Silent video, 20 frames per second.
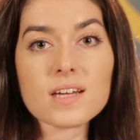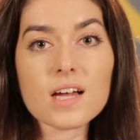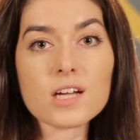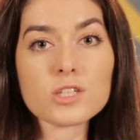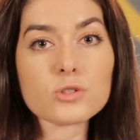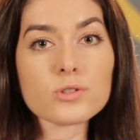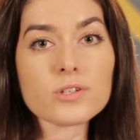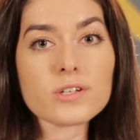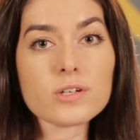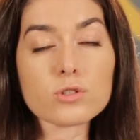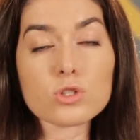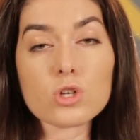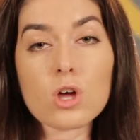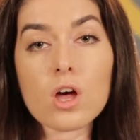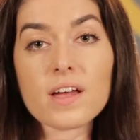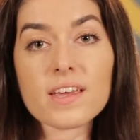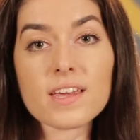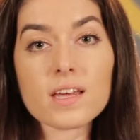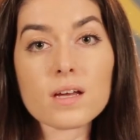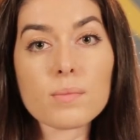the country are
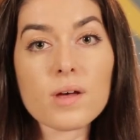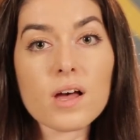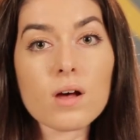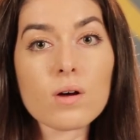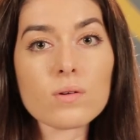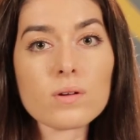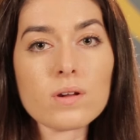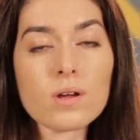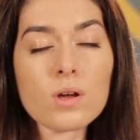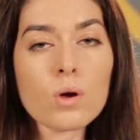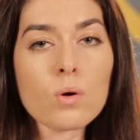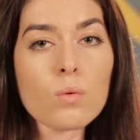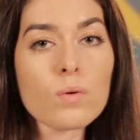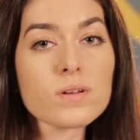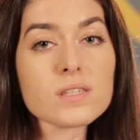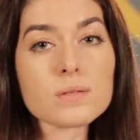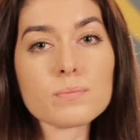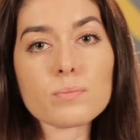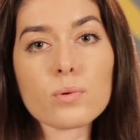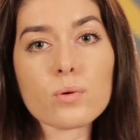talking about,
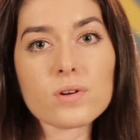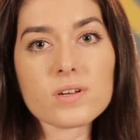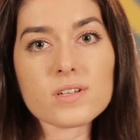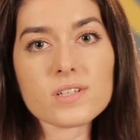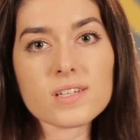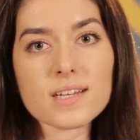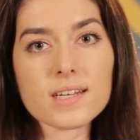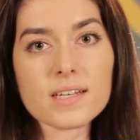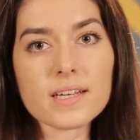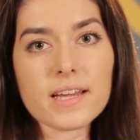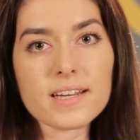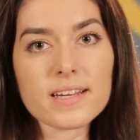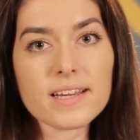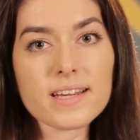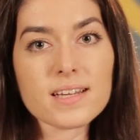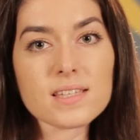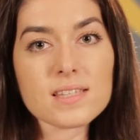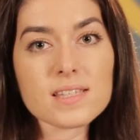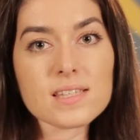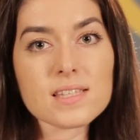what's important to
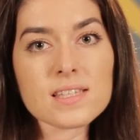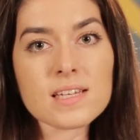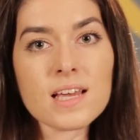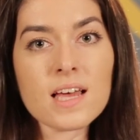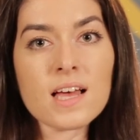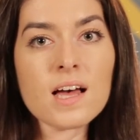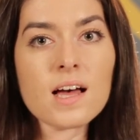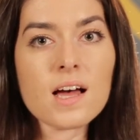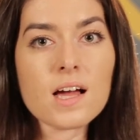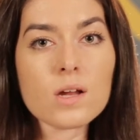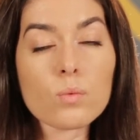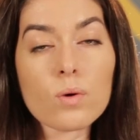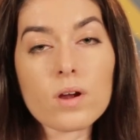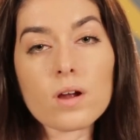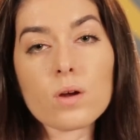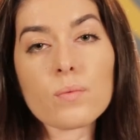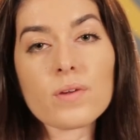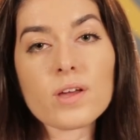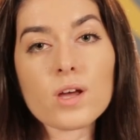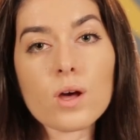Canadians, and
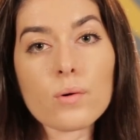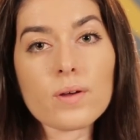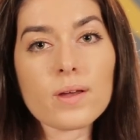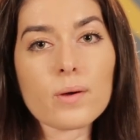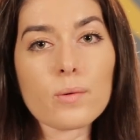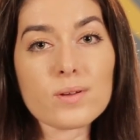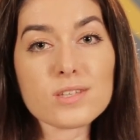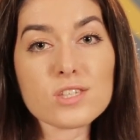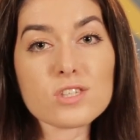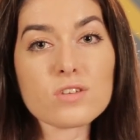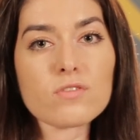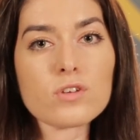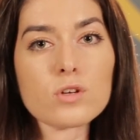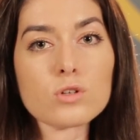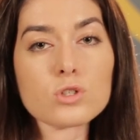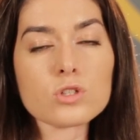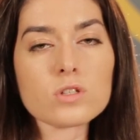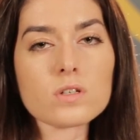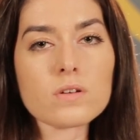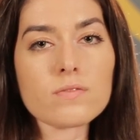where are we going? What's the
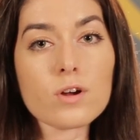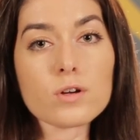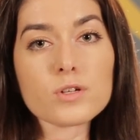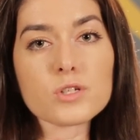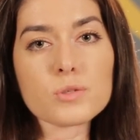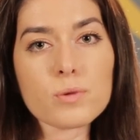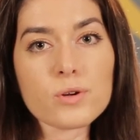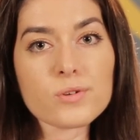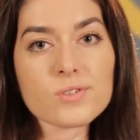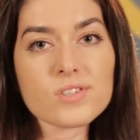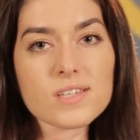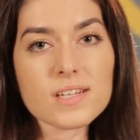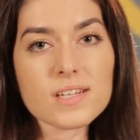future of our smart